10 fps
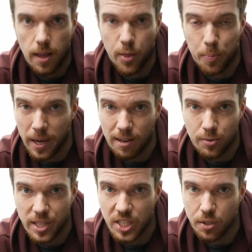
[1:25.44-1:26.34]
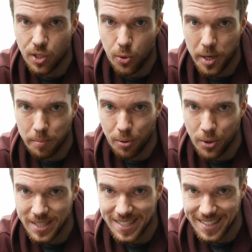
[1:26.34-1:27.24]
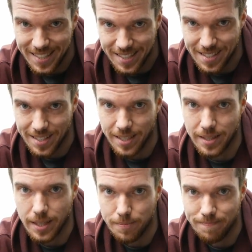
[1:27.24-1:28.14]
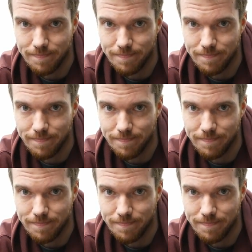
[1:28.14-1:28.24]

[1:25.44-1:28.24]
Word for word: The pedal ratio is quite important in this design then.